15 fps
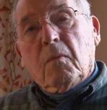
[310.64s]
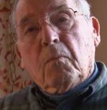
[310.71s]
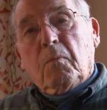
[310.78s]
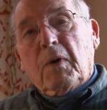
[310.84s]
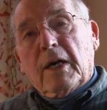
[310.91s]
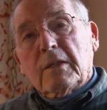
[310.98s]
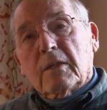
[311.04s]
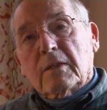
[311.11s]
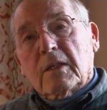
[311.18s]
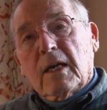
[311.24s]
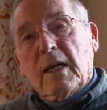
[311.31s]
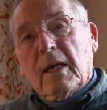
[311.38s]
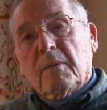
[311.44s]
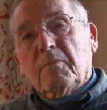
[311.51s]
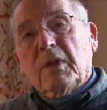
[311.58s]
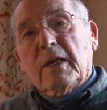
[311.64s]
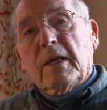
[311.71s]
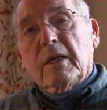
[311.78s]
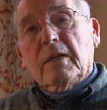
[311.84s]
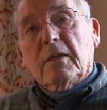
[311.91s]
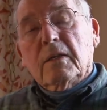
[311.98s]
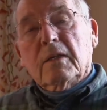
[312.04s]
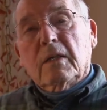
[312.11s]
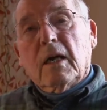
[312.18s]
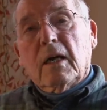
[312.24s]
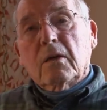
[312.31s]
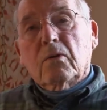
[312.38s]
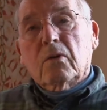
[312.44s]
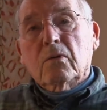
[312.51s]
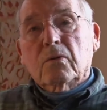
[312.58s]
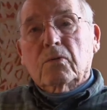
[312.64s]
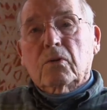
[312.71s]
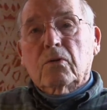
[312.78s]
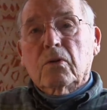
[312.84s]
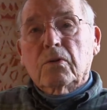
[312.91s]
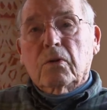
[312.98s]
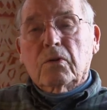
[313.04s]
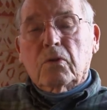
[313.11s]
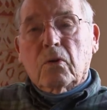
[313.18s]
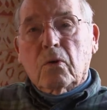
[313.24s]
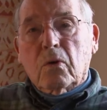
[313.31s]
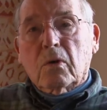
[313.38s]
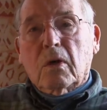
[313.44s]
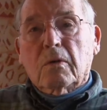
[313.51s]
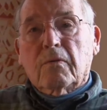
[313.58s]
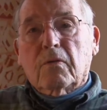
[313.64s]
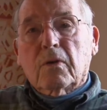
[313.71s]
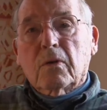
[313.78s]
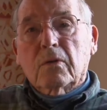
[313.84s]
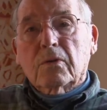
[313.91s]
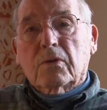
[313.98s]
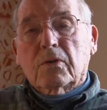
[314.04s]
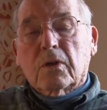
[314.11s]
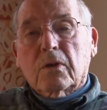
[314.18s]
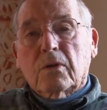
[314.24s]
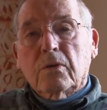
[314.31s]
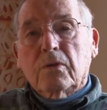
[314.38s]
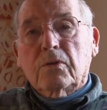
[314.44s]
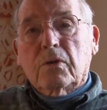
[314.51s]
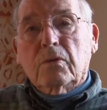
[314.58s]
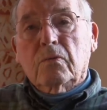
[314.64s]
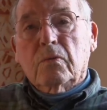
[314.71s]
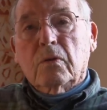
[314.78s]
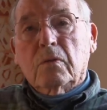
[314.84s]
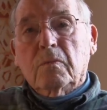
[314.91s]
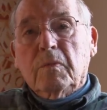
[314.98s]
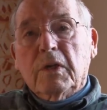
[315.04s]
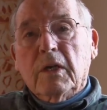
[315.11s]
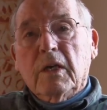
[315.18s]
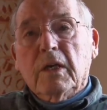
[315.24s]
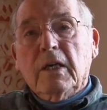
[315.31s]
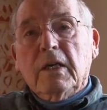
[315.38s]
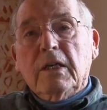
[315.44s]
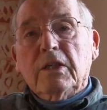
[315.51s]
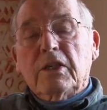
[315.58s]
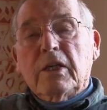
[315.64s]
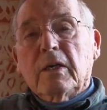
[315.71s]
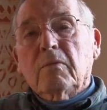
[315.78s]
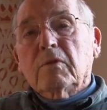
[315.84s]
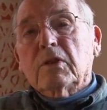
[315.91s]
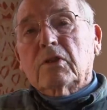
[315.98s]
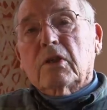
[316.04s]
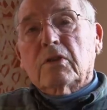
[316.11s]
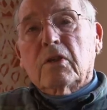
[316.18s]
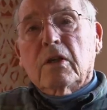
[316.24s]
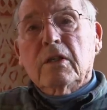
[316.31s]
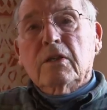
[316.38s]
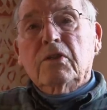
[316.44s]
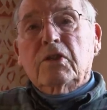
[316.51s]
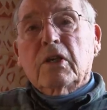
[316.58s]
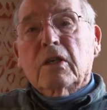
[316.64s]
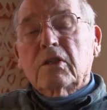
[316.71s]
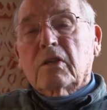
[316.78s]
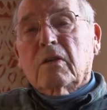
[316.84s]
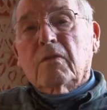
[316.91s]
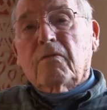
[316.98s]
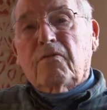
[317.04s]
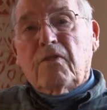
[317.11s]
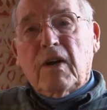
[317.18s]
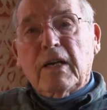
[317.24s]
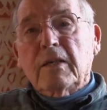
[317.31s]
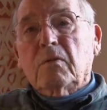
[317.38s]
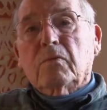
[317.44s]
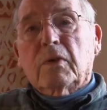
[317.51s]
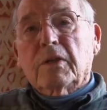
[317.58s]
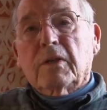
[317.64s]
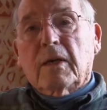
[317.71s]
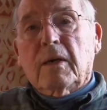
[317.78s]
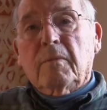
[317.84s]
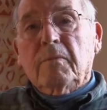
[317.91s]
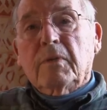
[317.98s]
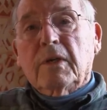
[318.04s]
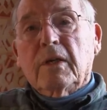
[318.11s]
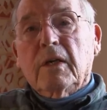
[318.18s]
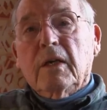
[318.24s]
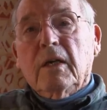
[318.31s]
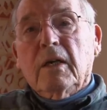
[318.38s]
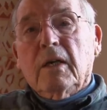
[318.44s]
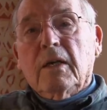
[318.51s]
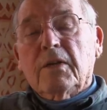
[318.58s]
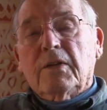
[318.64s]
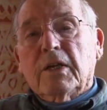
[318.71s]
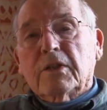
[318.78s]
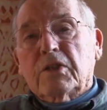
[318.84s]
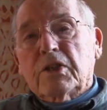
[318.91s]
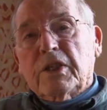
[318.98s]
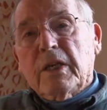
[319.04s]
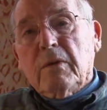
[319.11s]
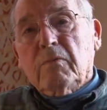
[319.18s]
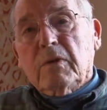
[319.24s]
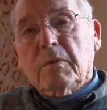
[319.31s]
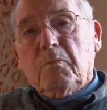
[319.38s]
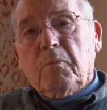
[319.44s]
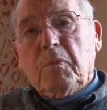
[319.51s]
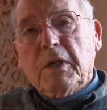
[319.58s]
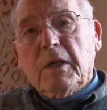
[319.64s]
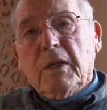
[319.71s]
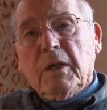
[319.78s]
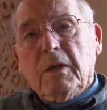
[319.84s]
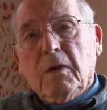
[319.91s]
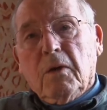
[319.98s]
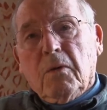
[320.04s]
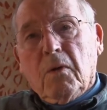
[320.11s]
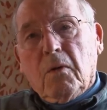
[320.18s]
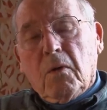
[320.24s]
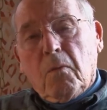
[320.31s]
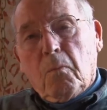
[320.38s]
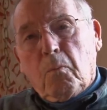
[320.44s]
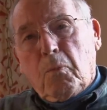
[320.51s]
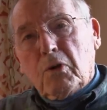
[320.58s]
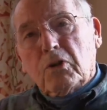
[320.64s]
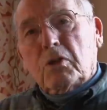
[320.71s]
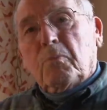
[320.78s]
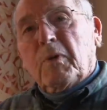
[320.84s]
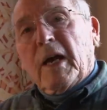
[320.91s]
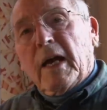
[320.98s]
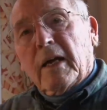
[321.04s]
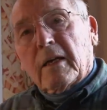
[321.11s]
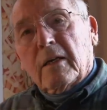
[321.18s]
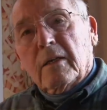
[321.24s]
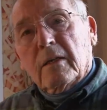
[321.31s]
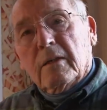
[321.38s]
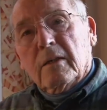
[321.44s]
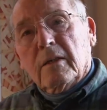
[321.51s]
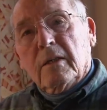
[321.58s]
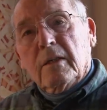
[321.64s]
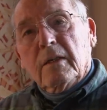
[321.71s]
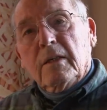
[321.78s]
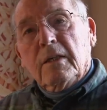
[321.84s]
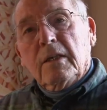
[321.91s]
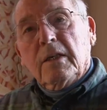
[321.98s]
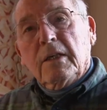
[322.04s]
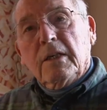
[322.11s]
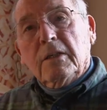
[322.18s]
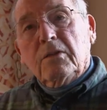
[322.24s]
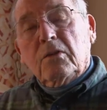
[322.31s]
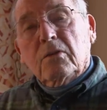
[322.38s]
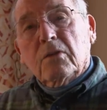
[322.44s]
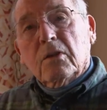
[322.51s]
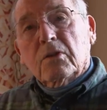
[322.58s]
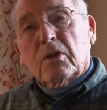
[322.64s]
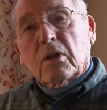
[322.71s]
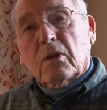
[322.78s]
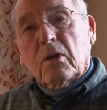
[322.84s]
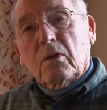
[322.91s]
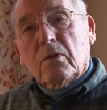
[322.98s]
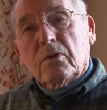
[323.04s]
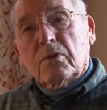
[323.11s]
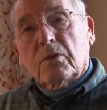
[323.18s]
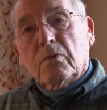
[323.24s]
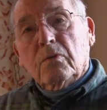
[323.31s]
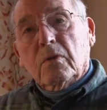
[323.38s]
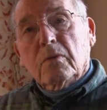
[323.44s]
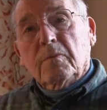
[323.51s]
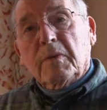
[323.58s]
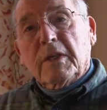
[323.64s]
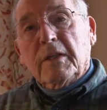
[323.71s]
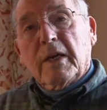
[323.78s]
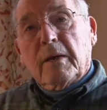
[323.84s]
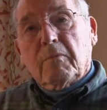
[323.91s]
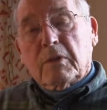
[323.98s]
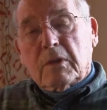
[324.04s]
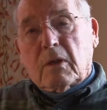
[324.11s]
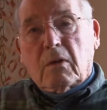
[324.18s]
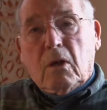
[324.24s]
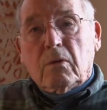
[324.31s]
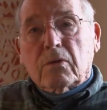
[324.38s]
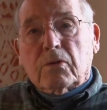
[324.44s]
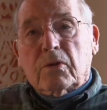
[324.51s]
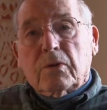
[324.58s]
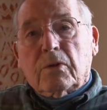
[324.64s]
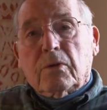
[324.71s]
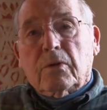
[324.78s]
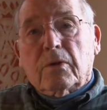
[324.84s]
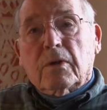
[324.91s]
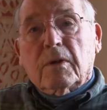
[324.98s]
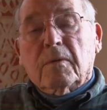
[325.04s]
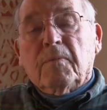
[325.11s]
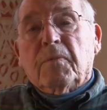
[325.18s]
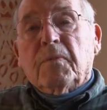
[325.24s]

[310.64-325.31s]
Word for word: by the time they got her to the door of her seclusion room, she was in such a fight with them that she would be pushed back into the seclusion room and they would close the door.